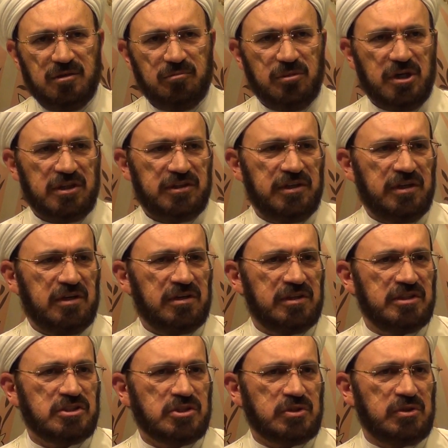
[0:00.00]
but they are
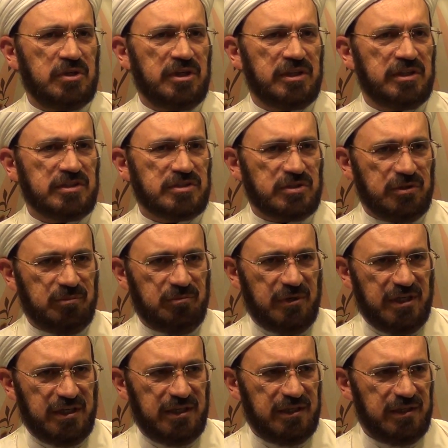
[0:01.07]
destroying this
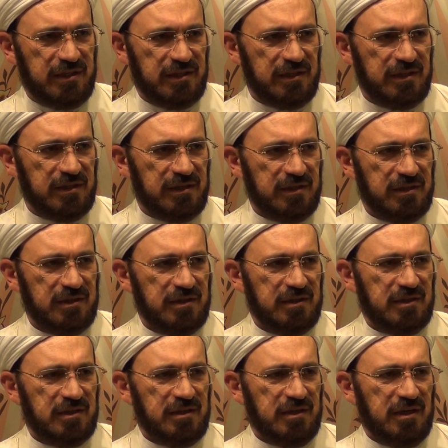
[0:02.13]
Ummah.
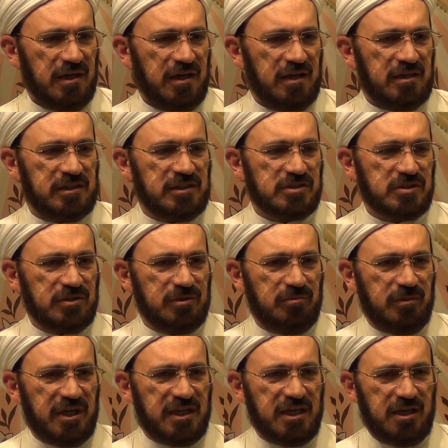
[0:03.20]
How this
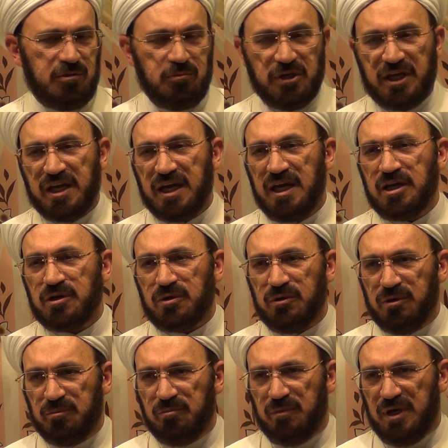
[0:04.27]
Ummah can be Khair
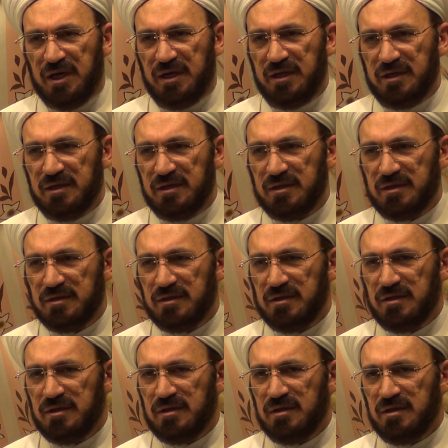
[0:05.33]
Ummah?
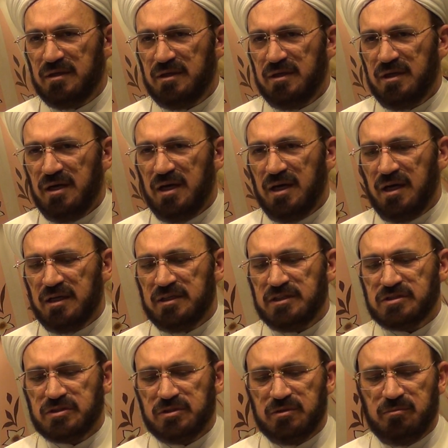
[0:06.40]
How
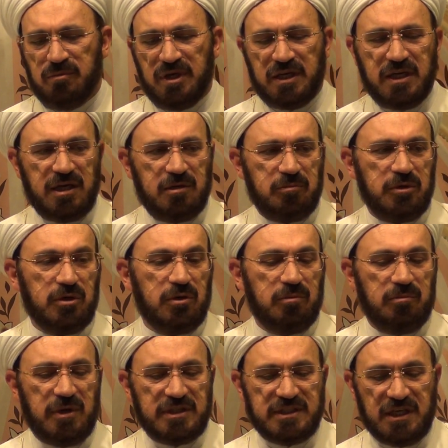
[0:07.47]
this Ummah can be
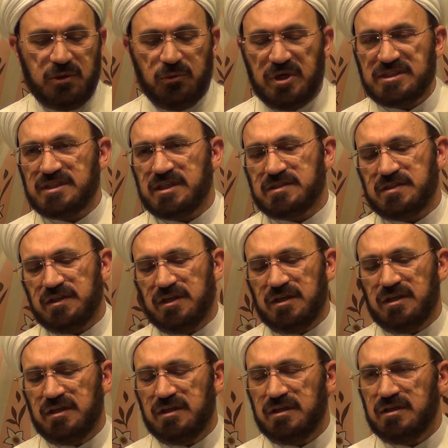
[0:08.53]
Ummatan
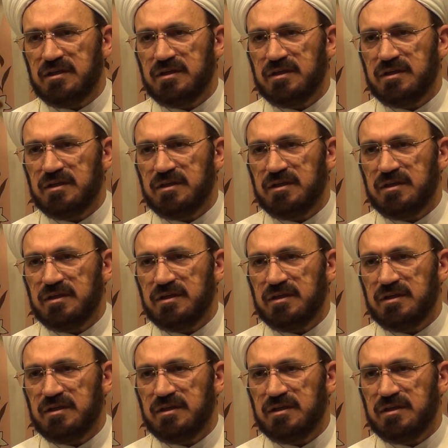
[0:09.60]
Wasata?